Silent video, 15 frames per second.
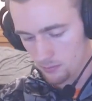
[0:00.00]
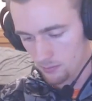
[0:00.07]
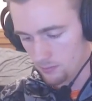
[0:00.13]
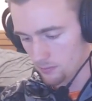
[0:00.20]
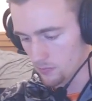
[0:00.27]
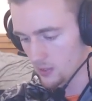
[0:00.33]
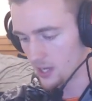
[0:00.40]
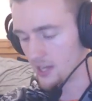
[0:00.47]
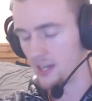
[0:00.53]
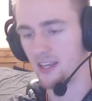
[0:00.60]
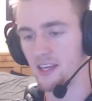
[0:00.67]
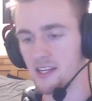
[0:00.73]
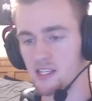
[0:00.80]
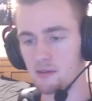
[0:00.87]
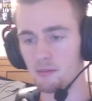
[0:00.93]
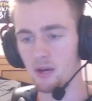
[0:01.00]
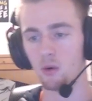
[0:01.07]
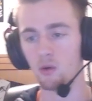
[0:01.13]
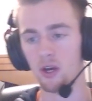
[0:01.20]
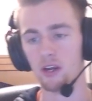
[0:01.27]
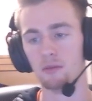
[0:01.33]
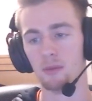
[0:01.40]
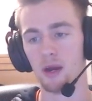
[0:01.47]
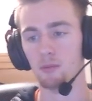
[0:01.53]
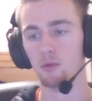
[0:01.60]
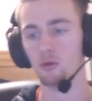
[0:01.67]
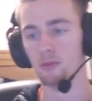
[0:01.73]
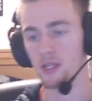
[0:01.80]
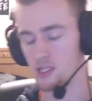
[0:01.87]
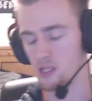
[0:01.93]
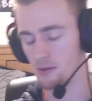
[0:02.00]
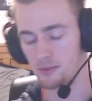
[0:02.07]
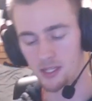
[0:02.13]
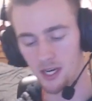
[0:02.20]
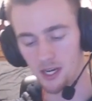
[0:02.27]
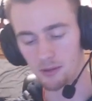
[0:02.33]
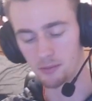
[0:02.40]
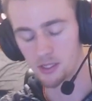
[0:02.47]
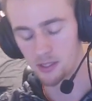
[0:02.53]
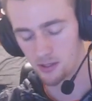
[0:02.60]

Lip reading: and it gets in my way of my movement sometimes.